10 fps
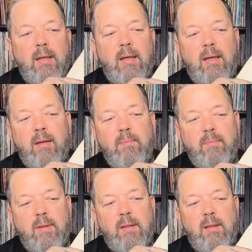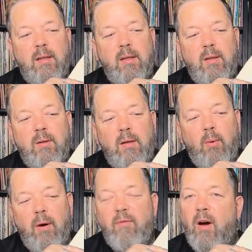You know, I
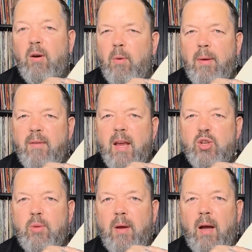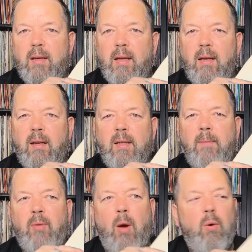want a vinyl with a bit of history behind it.
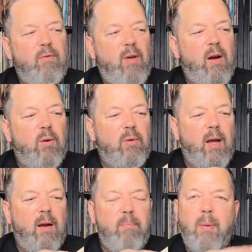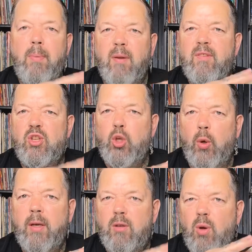I want vinyl that people have
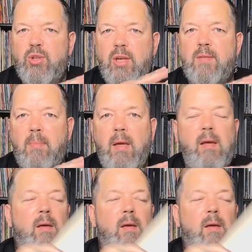enjoyed, not just me.